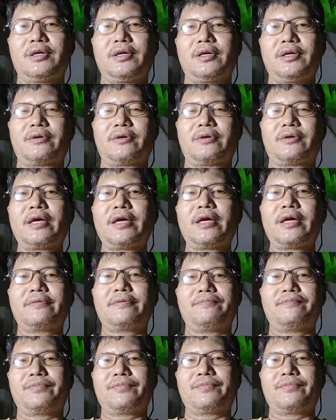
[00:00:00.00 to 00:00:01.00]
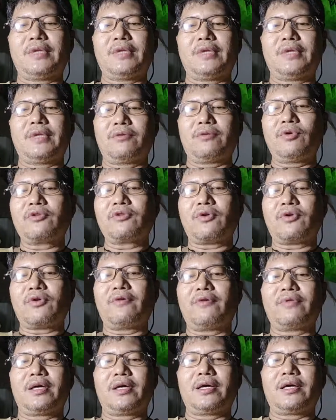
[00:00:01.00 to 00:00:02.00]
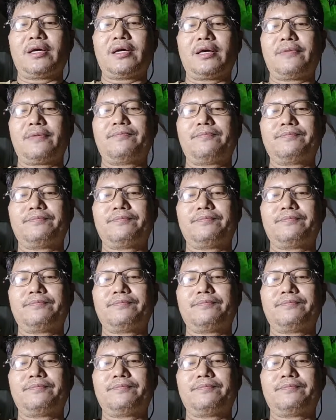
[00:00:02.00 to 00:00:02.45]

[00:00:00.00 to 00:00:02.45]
Okay, then we also have the